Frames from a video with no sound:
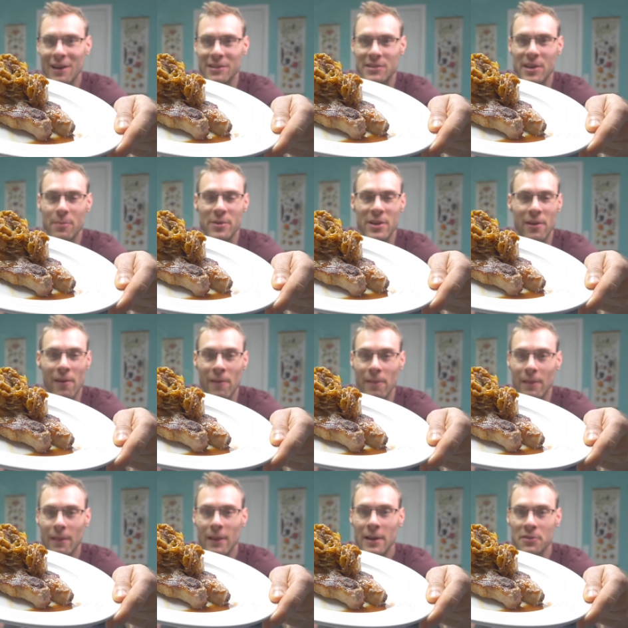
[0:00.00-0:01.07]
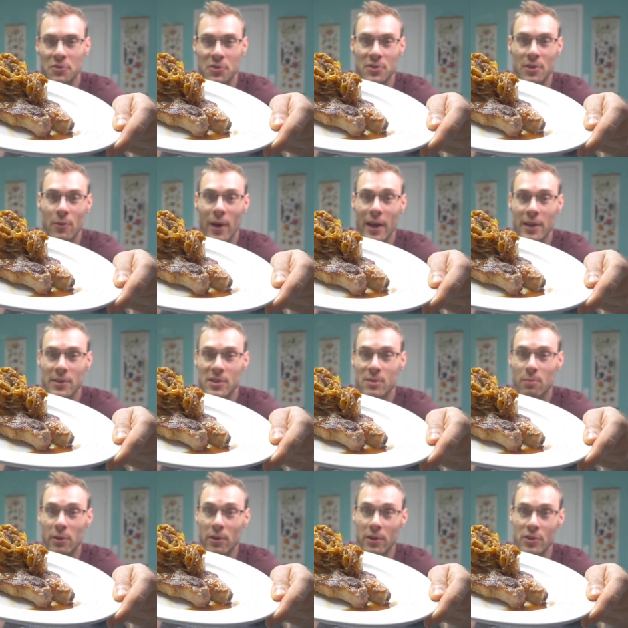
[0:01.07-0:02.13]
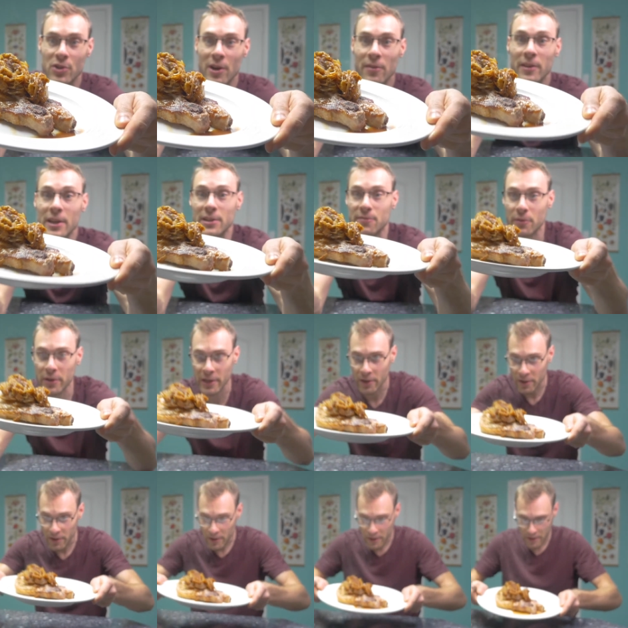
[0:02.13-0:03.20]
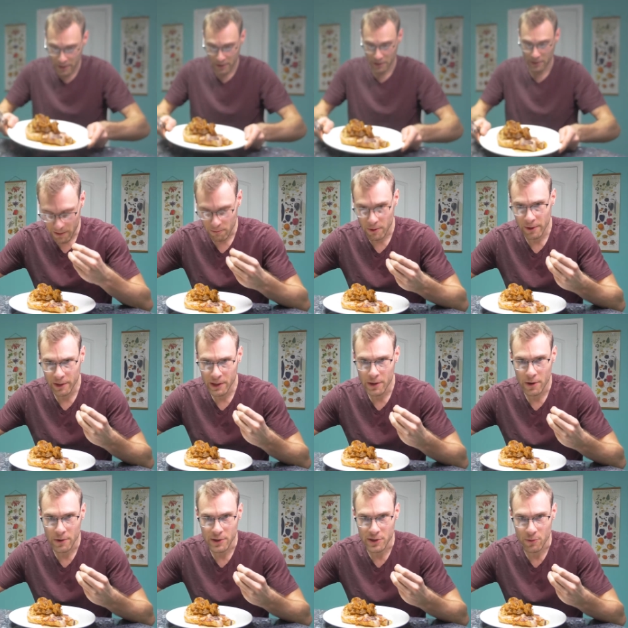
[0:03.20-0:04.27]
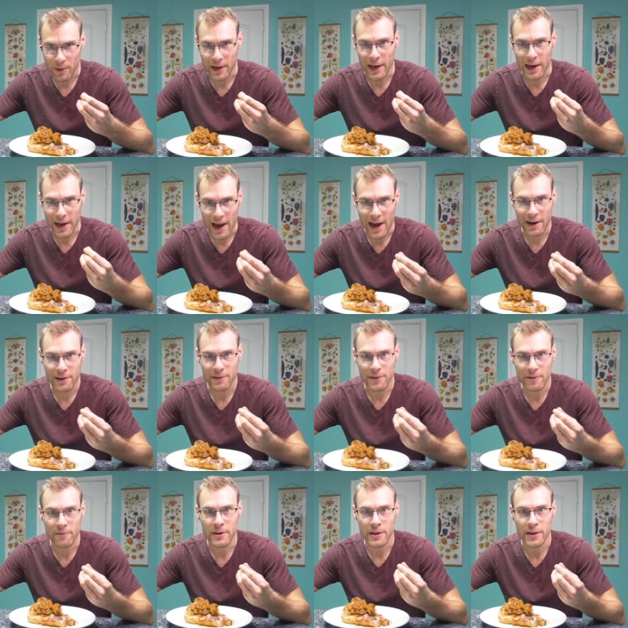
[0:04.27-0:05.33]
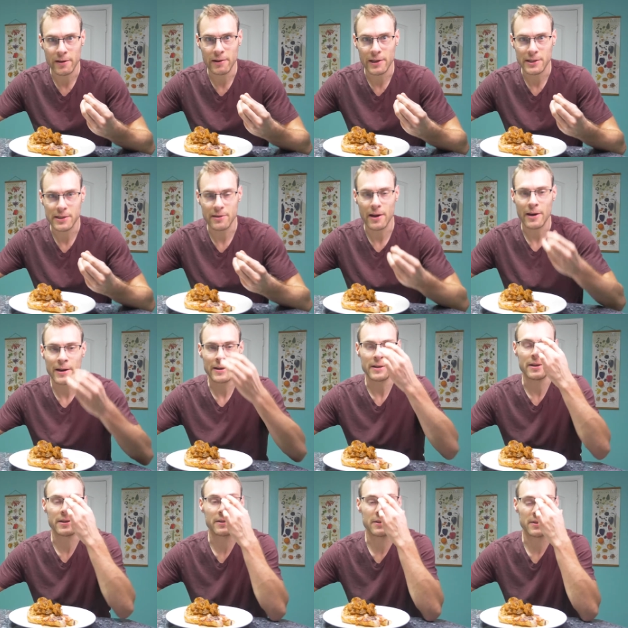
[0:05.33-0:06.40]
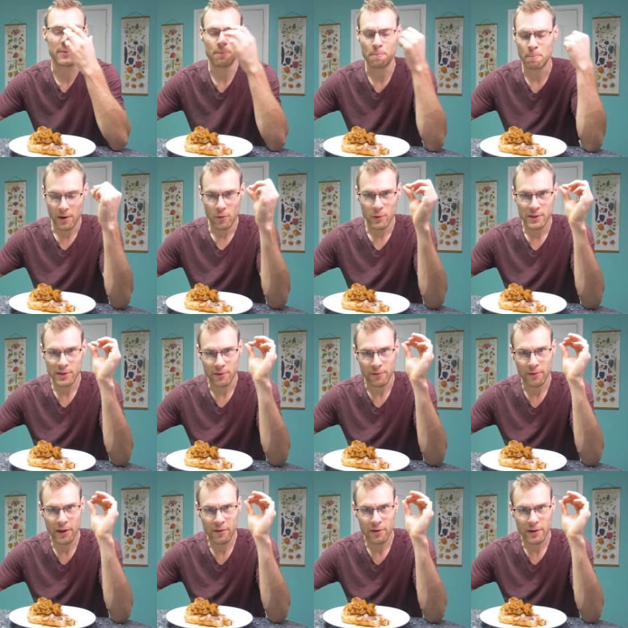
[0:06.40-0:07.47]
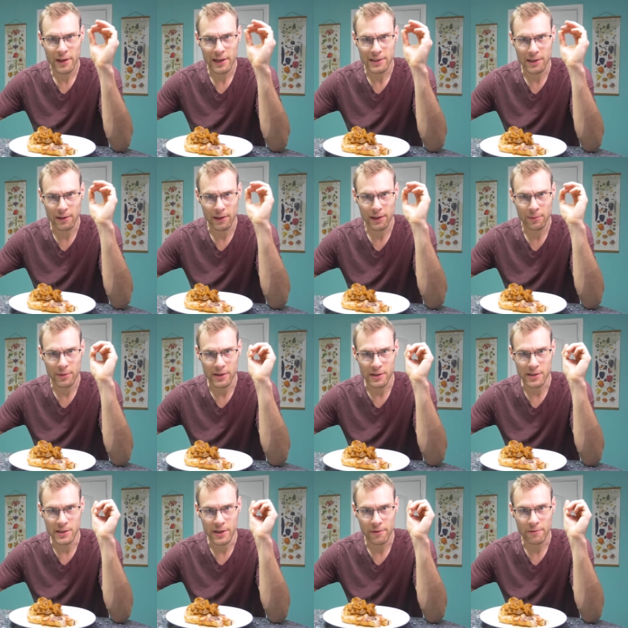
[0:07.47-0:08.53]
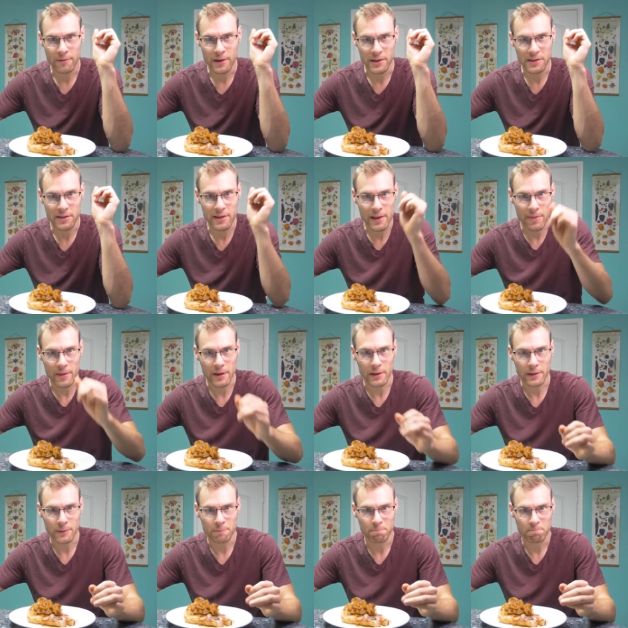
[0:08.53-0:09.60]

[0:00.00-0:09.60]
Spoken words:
I skipped out on lunch so I can splurge on these for dinner. I really noticed when I added the vanilla to the onions, there was a flavor that's a little bit different than the,